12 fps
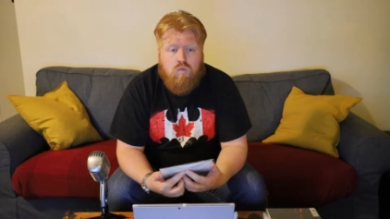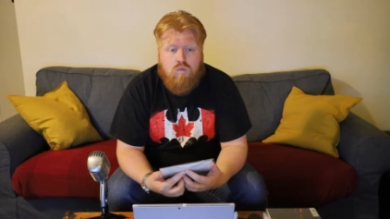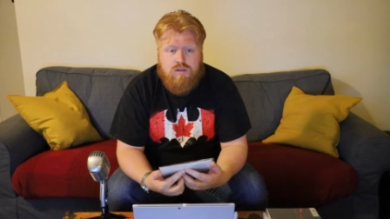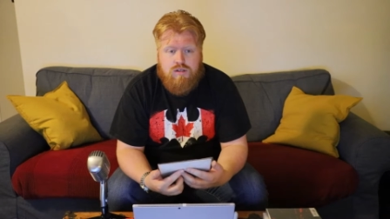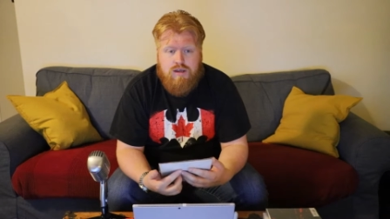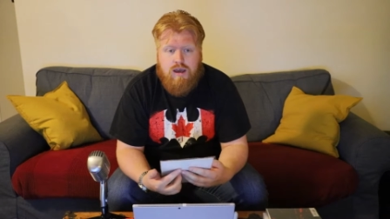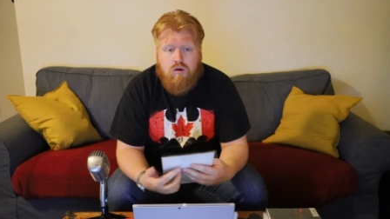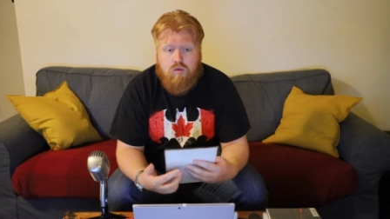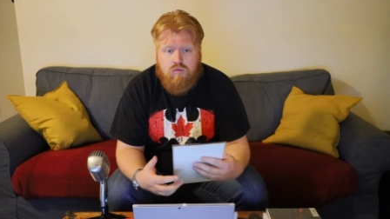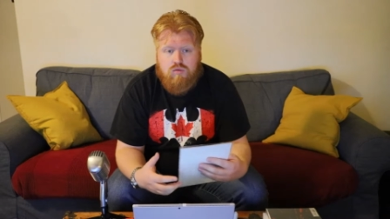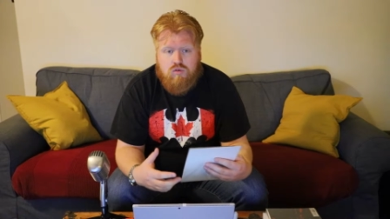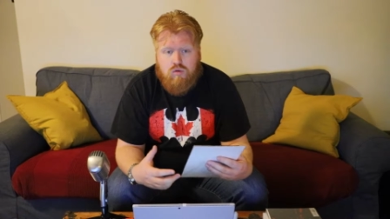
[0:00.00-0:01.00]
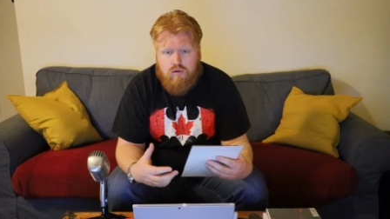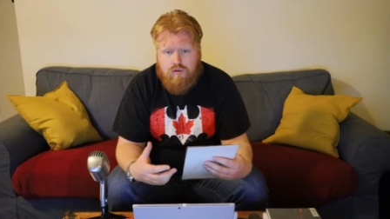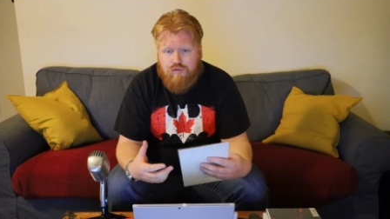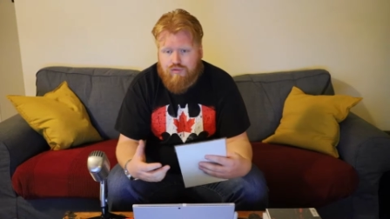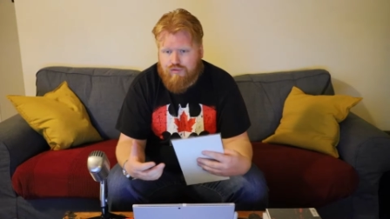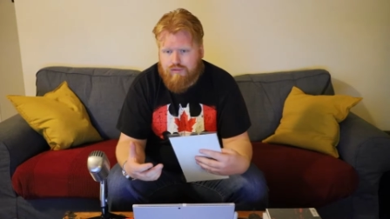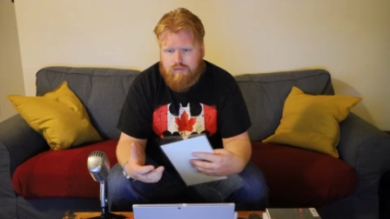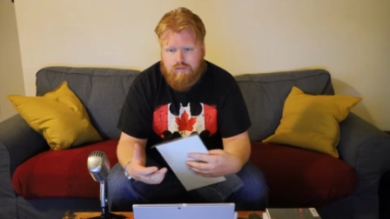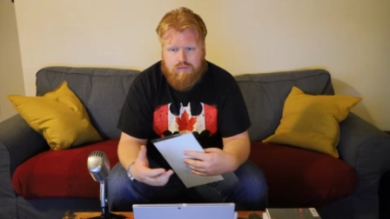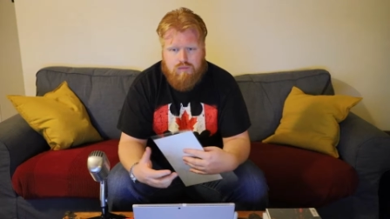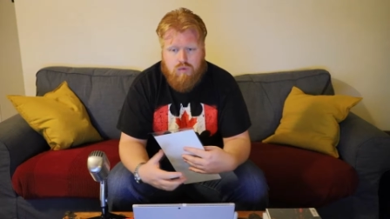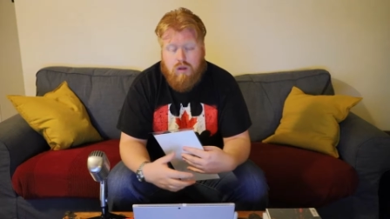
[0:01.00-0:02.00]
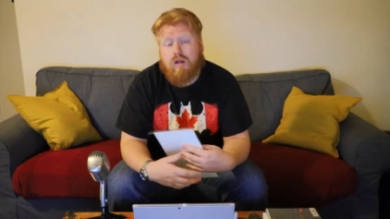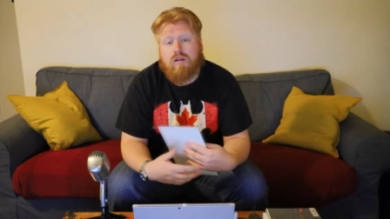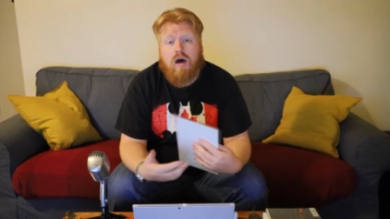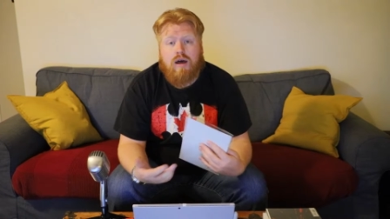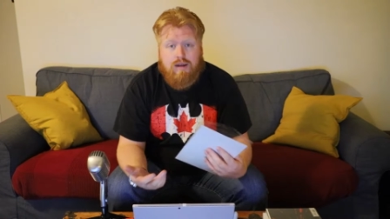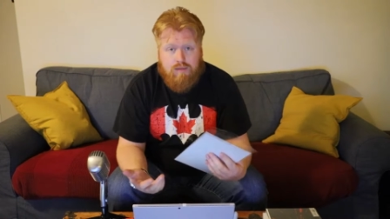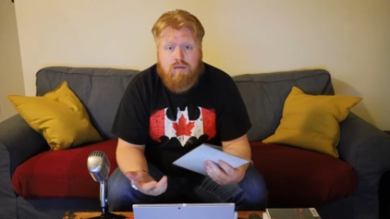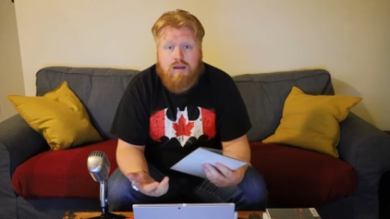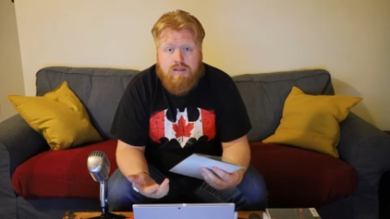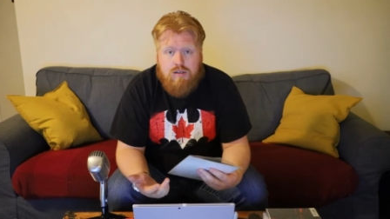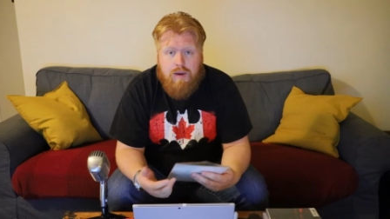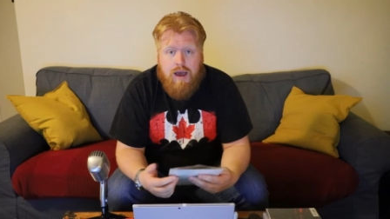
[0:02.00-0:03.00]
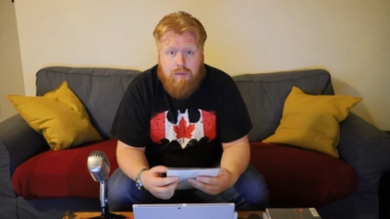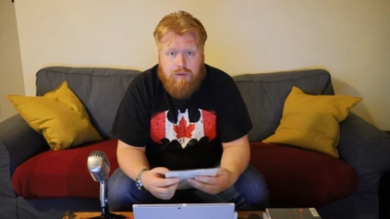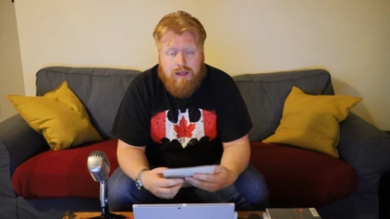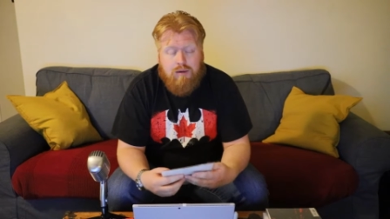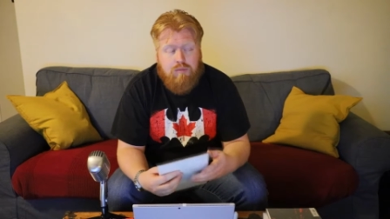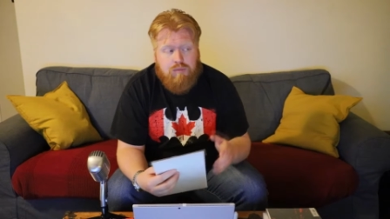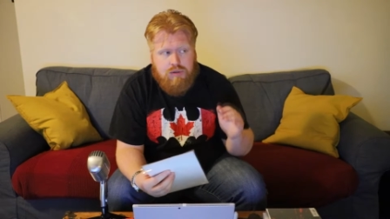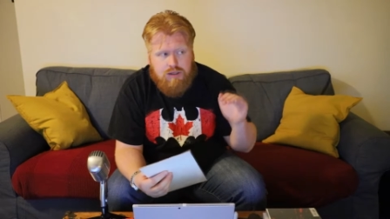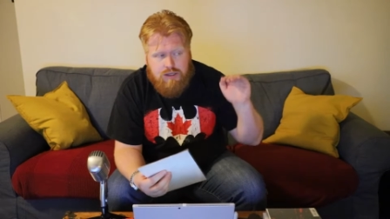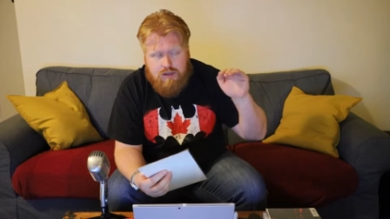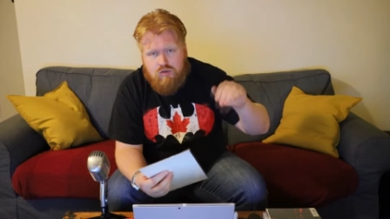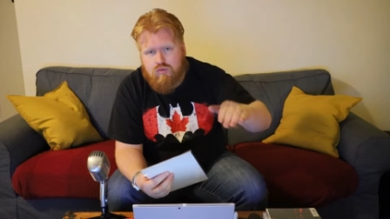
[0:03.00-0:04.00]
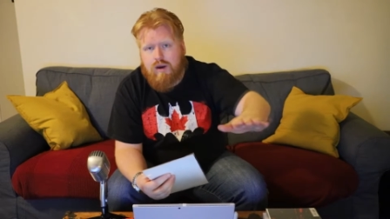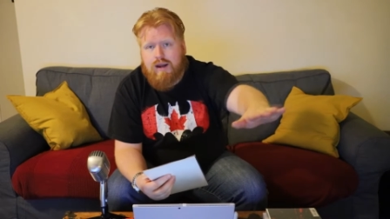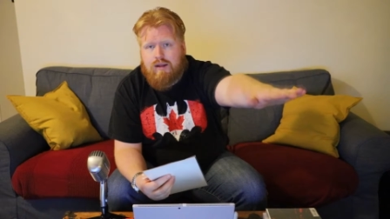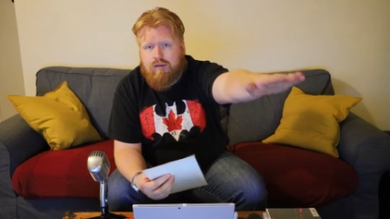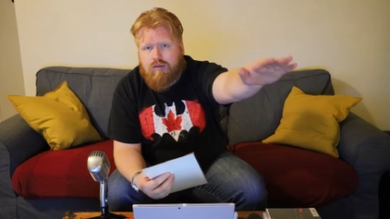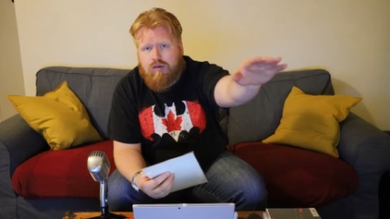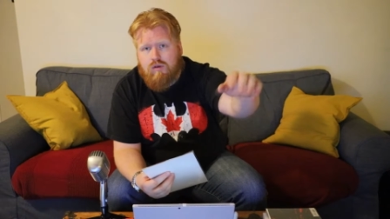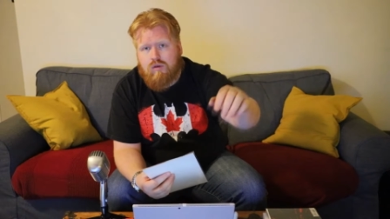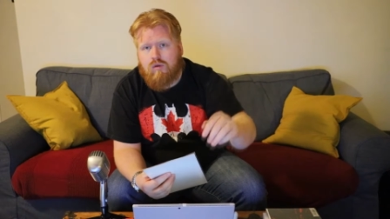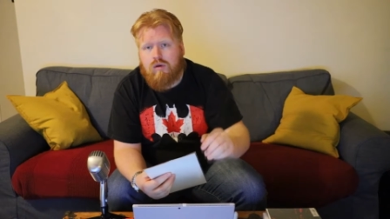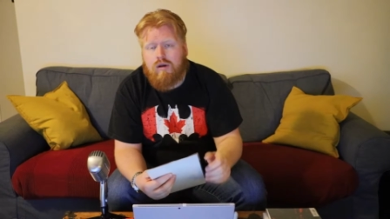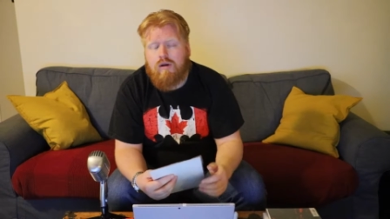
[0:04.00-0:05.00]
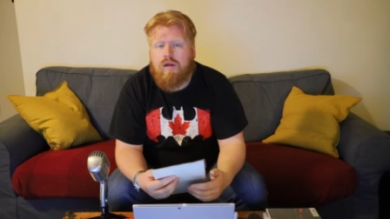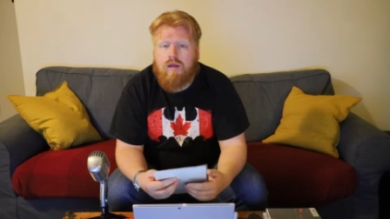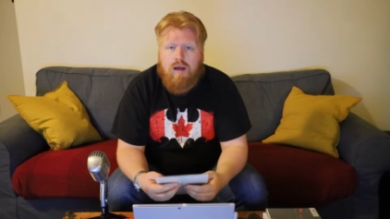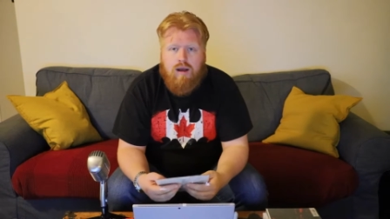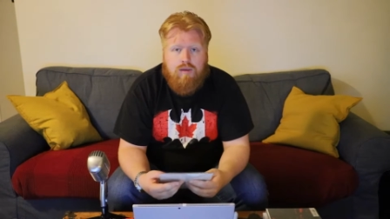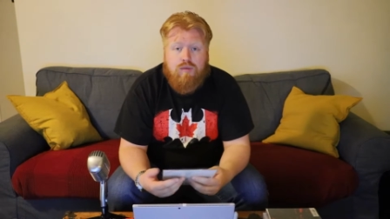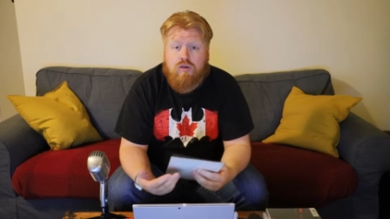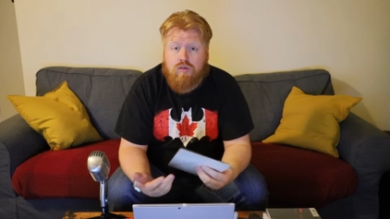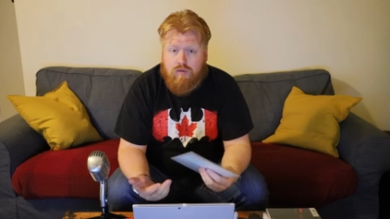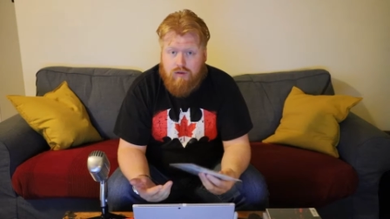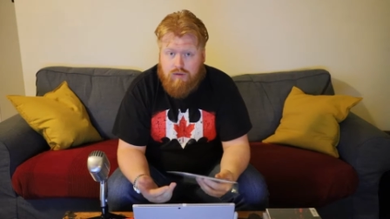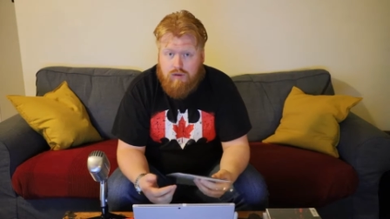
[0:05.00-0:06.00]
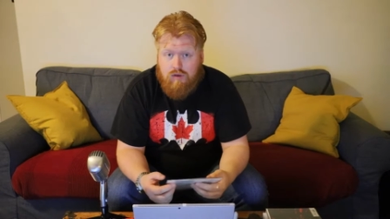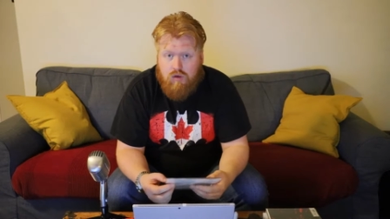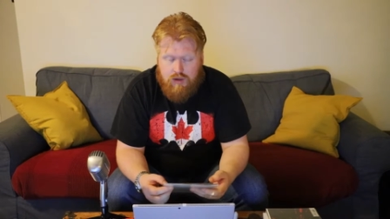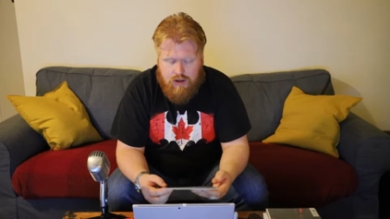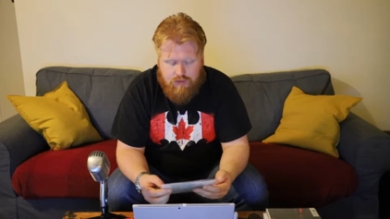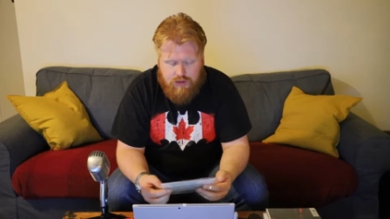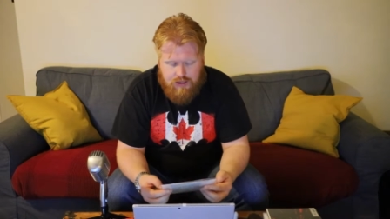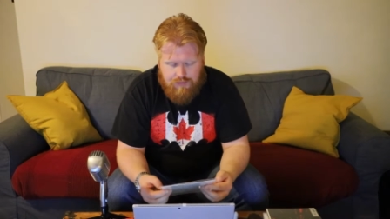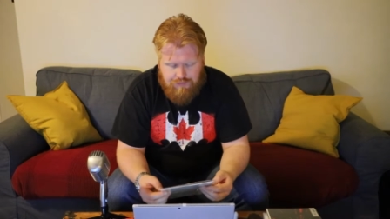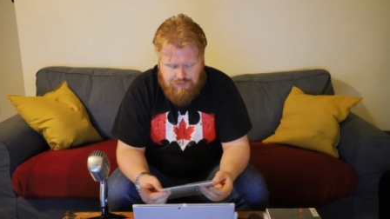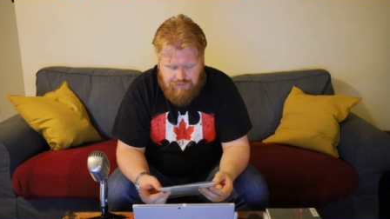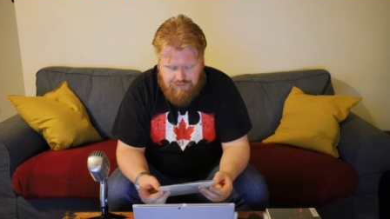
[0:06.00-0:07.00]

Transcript: which is how sort of, well, a lot ends up happening. It bleeds right into uh, the New Fifty Two and everything.